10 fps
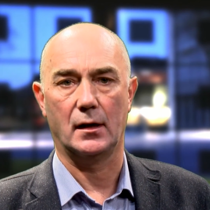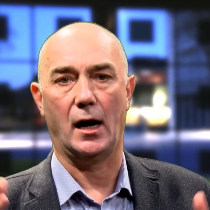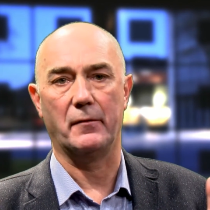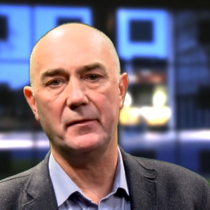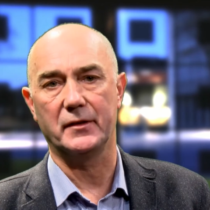
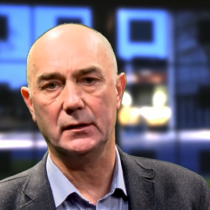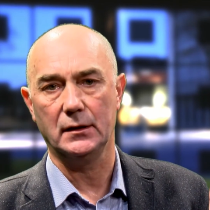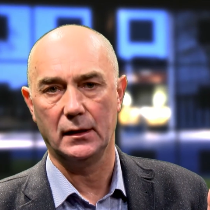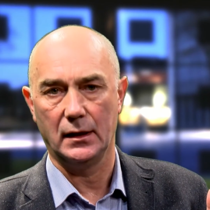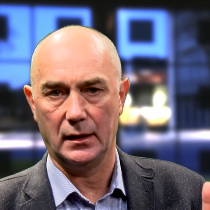However,
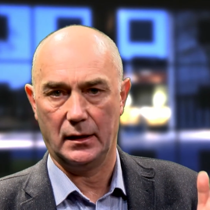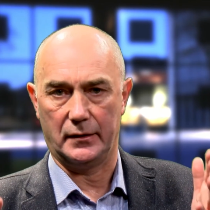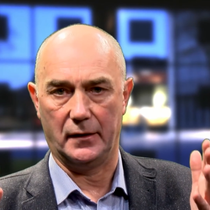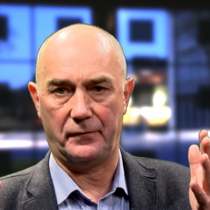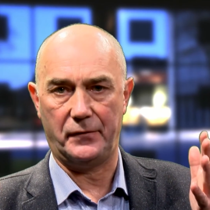
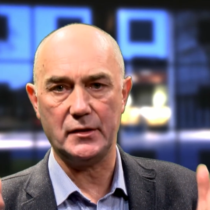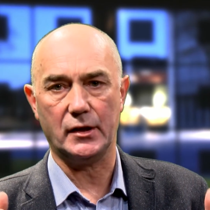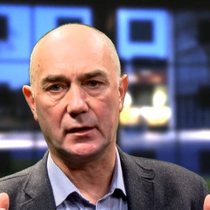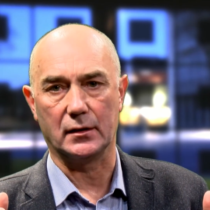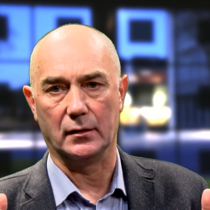the
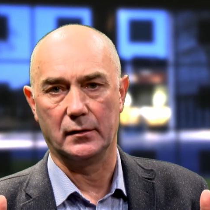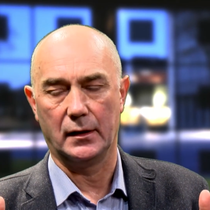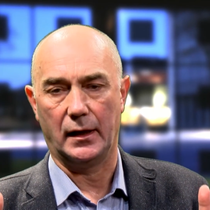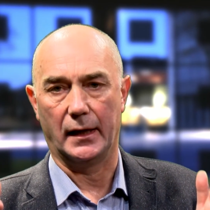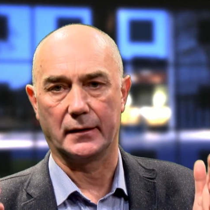physical
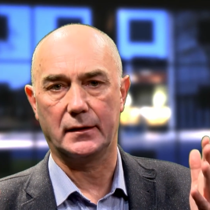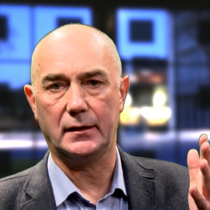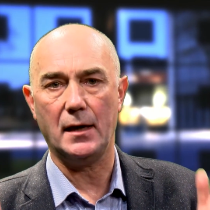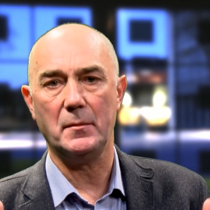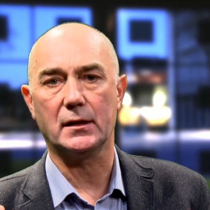and
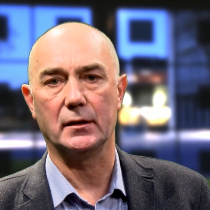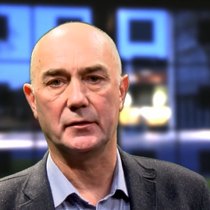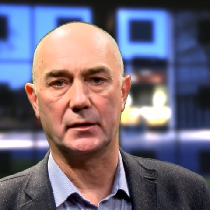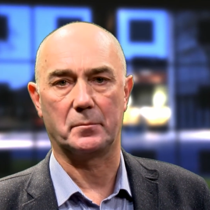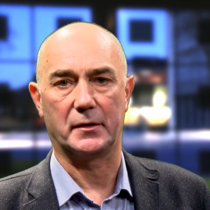chemical
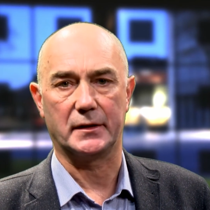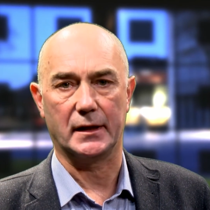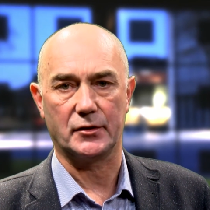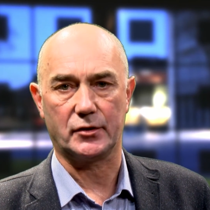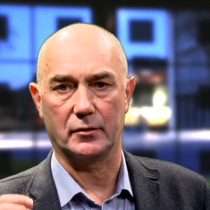
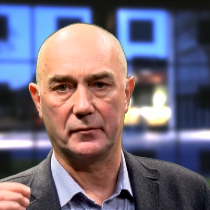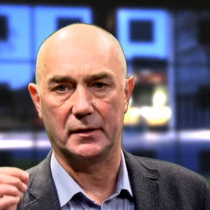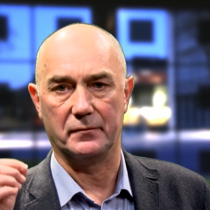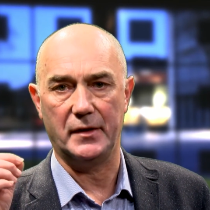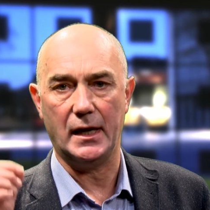interpretation of the
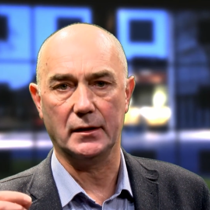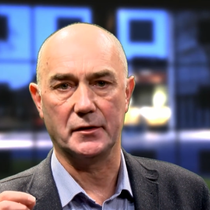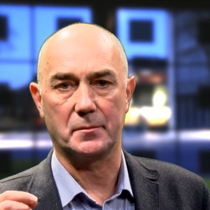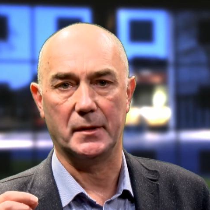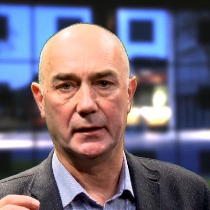
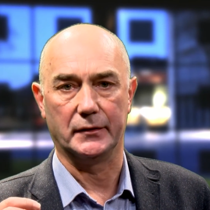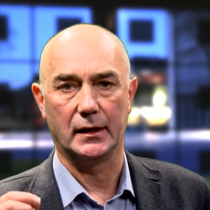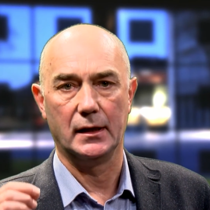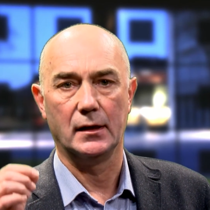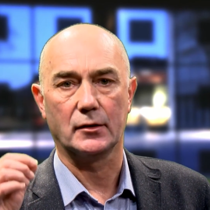valence band,
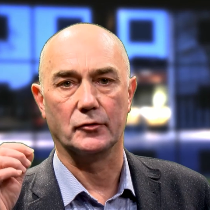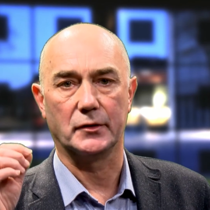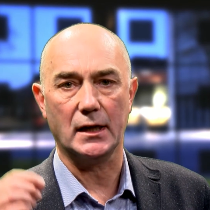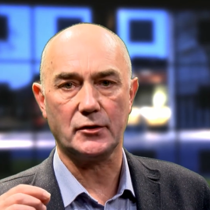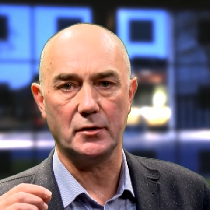
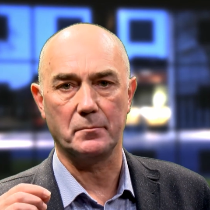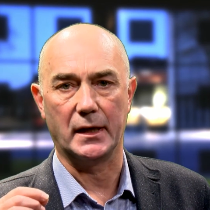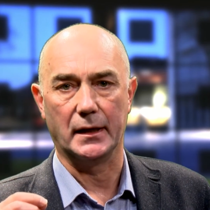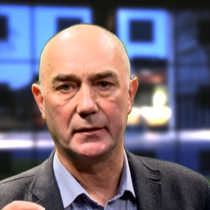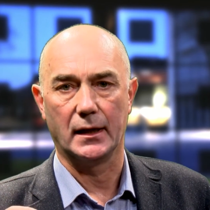conduction
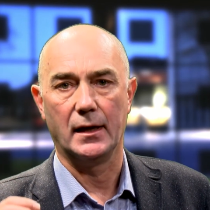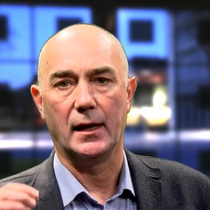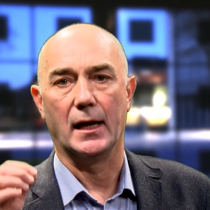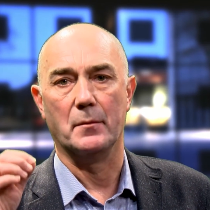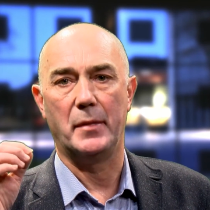band,
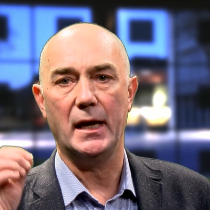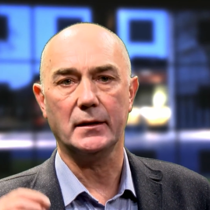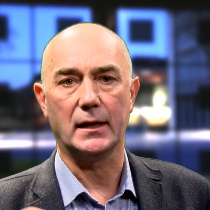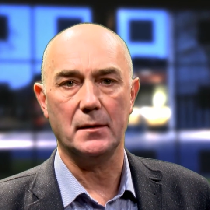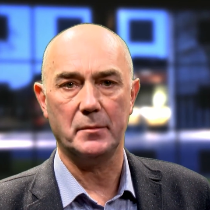and band
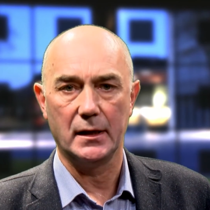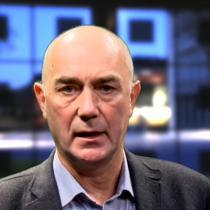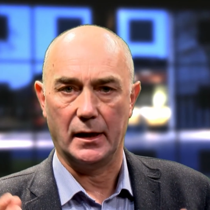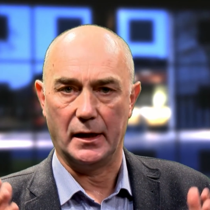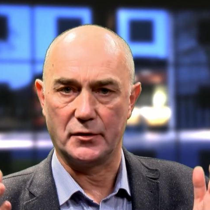gap
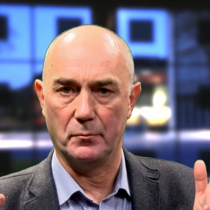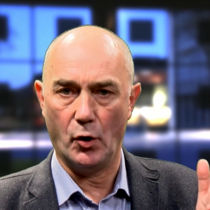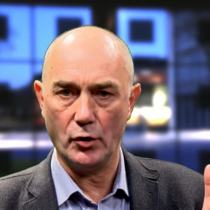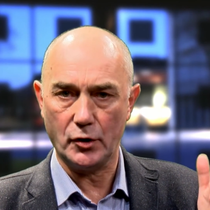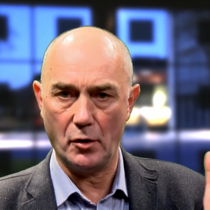is
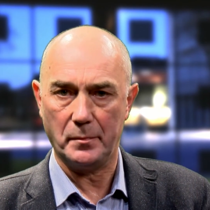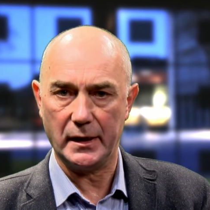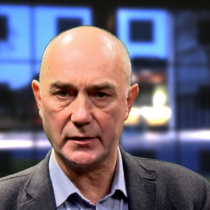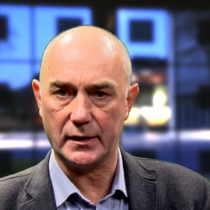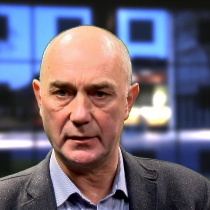more
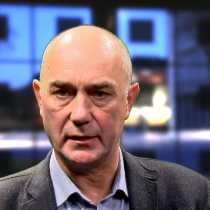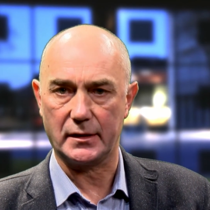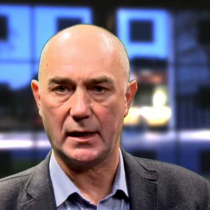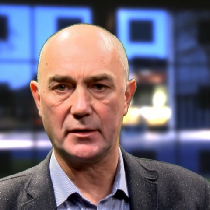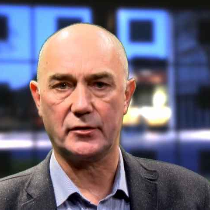complex than
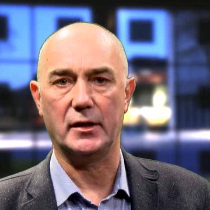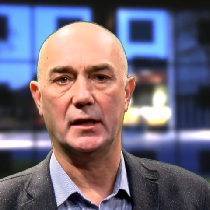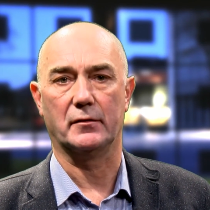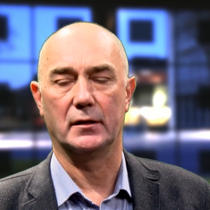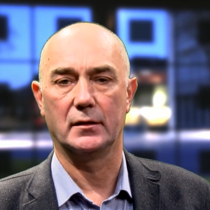discussed
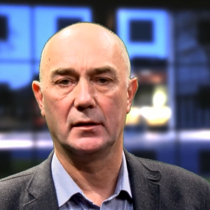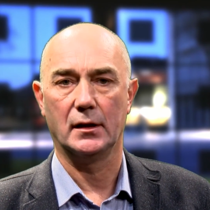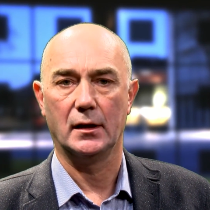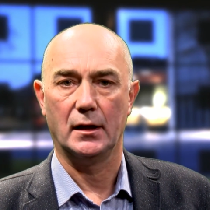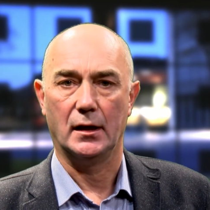here.
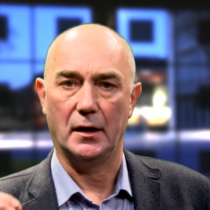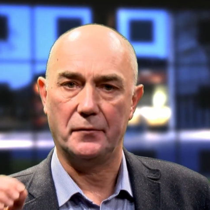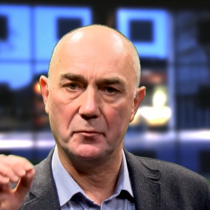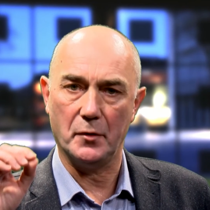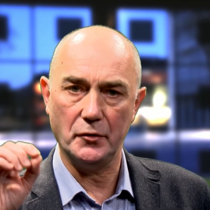If
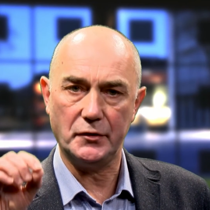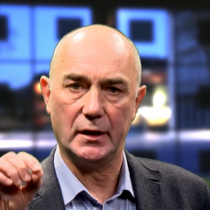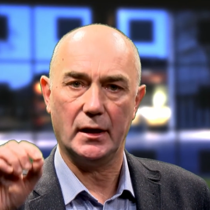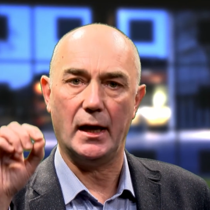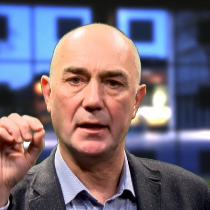you want
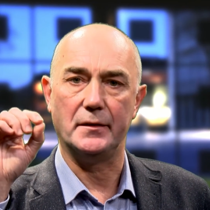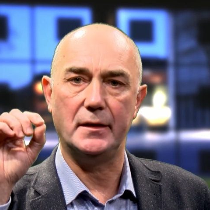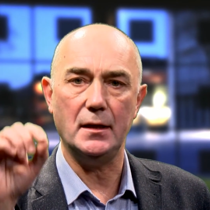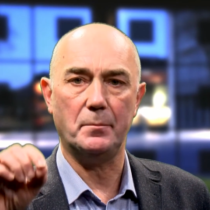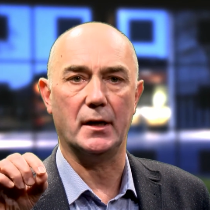a
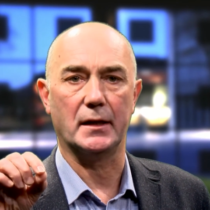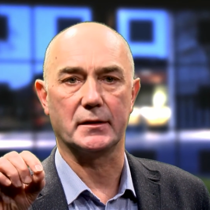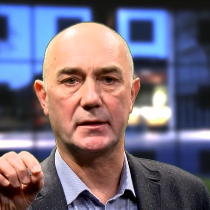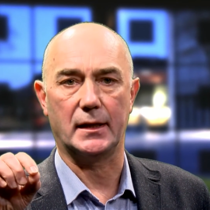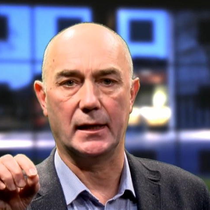deeper
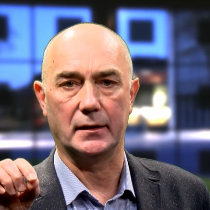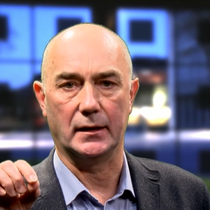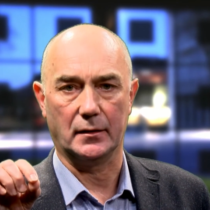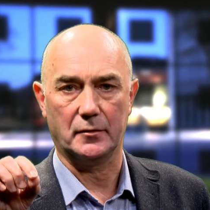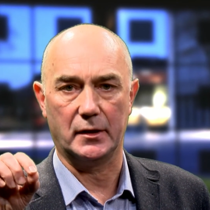
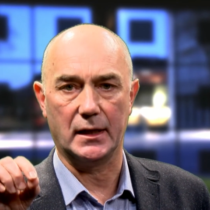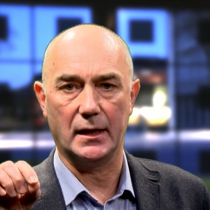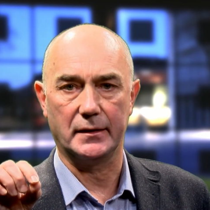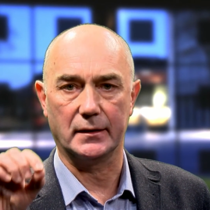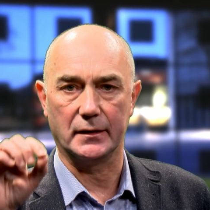understanding
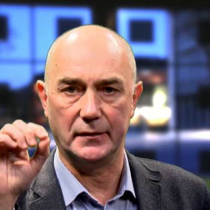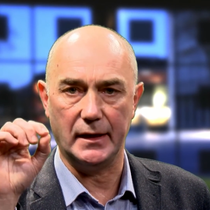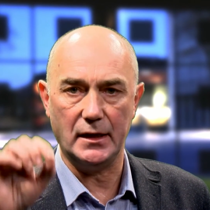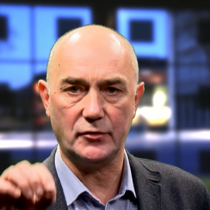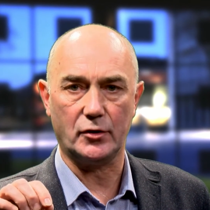regarding the
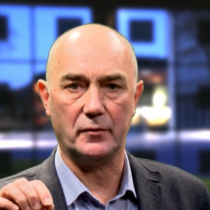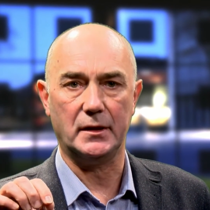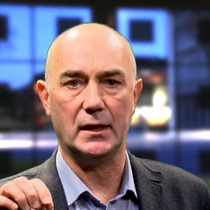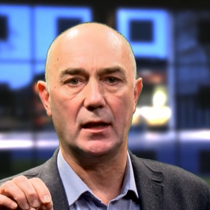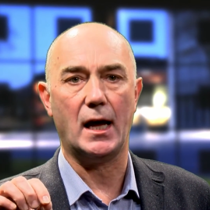nature of
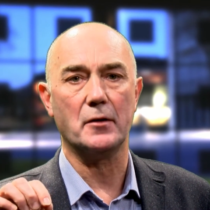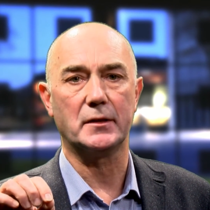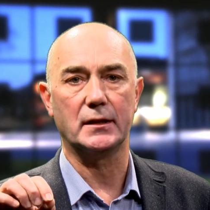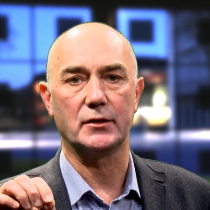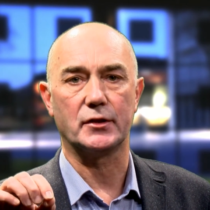the allowed
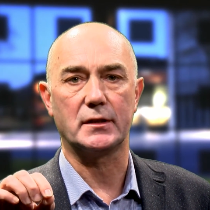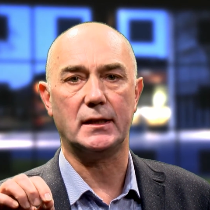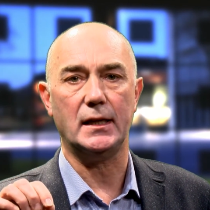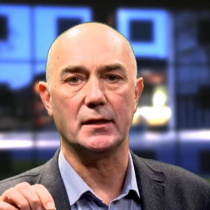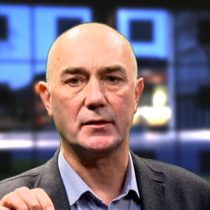energy
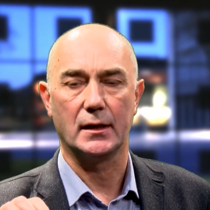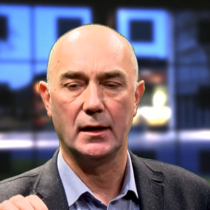states